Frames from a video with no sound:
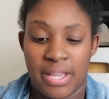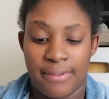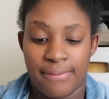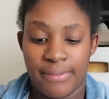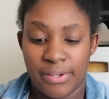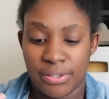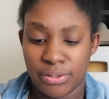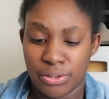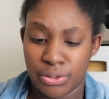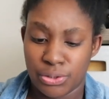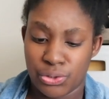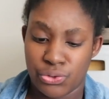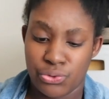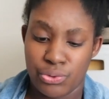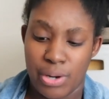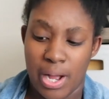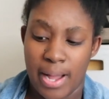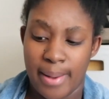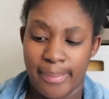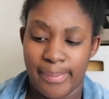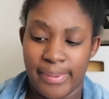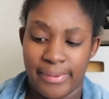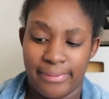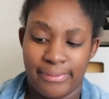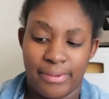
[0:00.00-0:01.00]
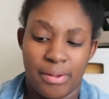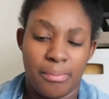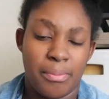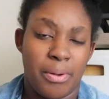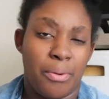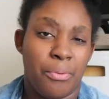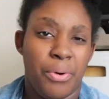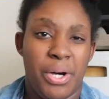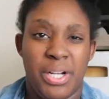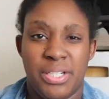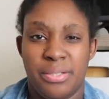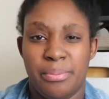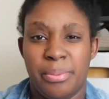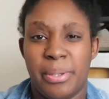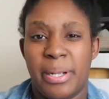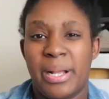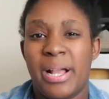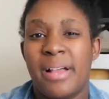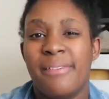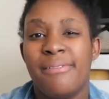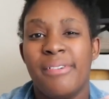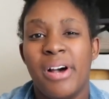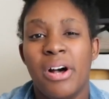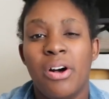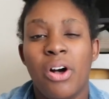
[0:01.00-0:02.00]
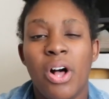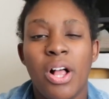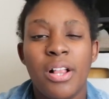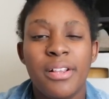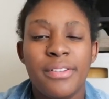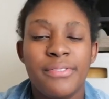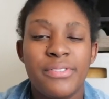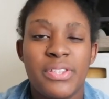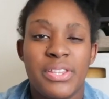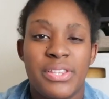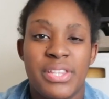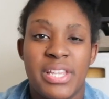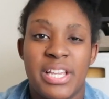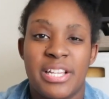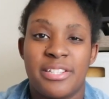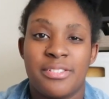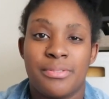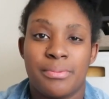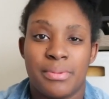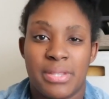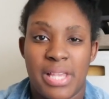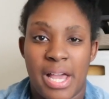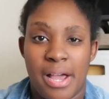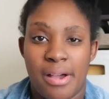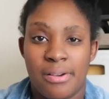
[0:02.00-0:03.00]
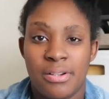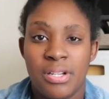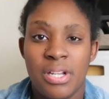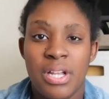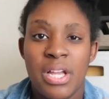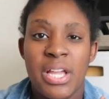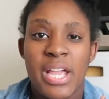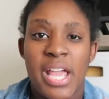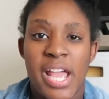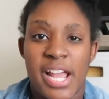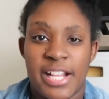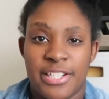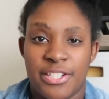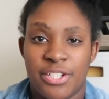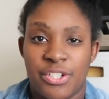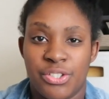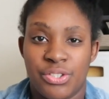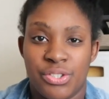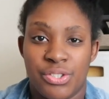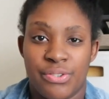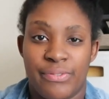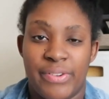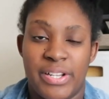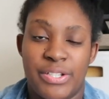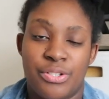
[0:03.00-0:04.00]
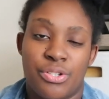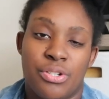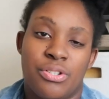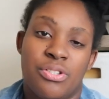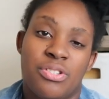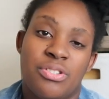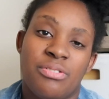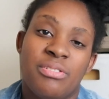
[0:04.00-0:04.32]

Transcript: I felt her drop, I felt my water break, I felt all of the things without any intervention.